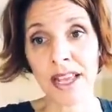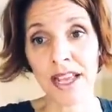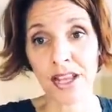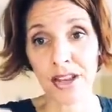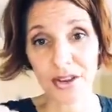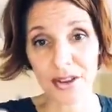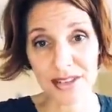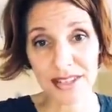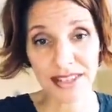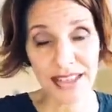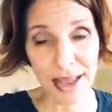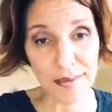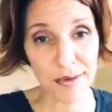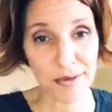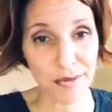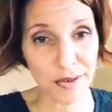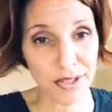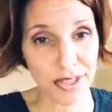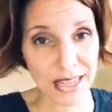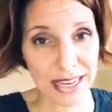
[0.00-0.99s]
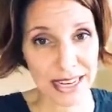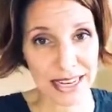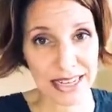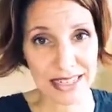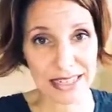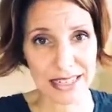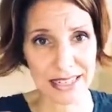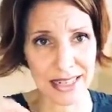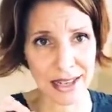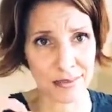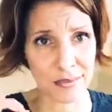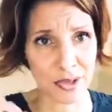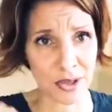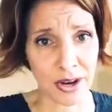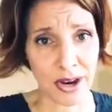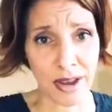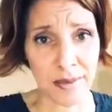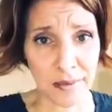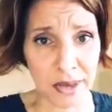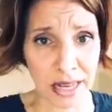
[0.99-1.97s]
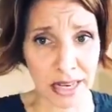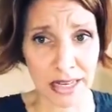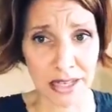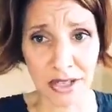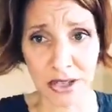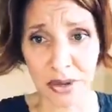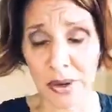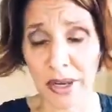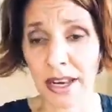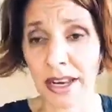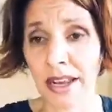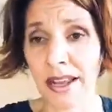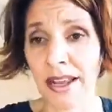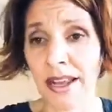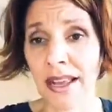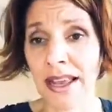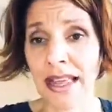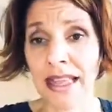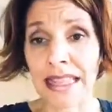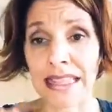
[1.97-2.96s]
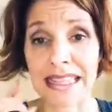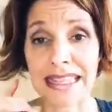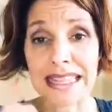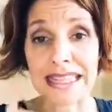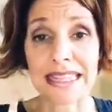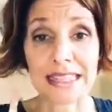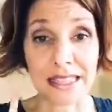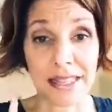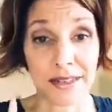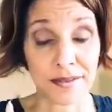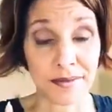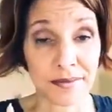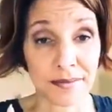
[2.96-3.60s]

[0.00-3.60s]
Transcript: Your assignment for today is this. I'm sorry, I'm getting to it. Listen.